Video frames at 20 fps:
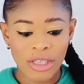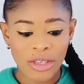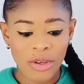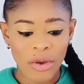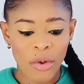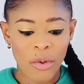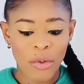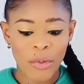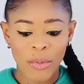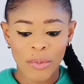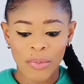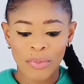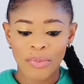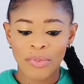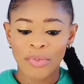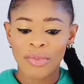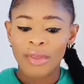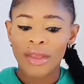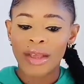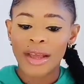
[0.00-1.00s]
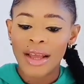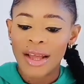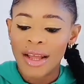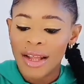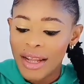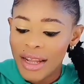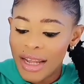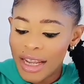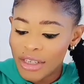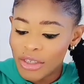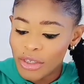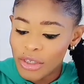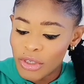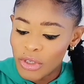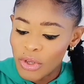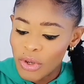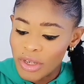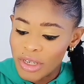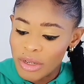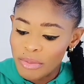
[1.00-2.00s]
So let's
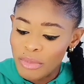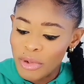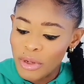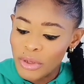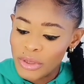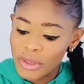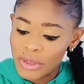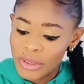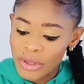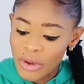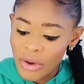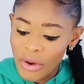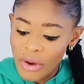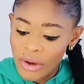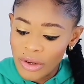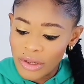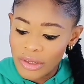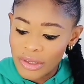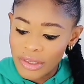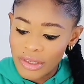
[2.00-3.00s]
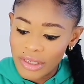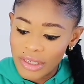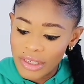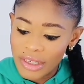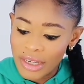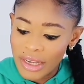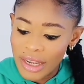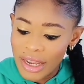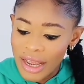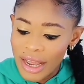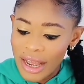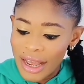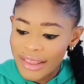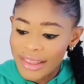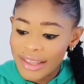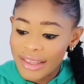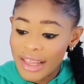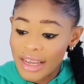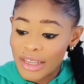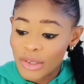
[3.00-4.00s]
just turn the Bluetooth on.
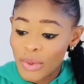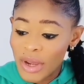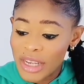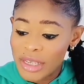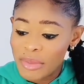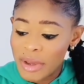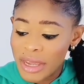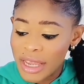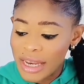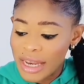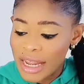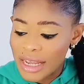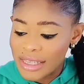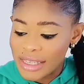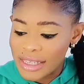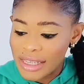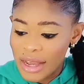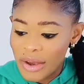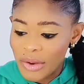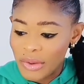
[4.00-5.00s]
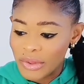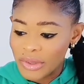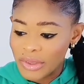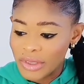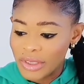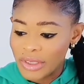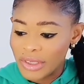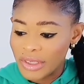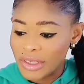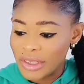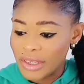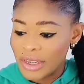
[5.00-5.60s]
I think that's why it's making that sound.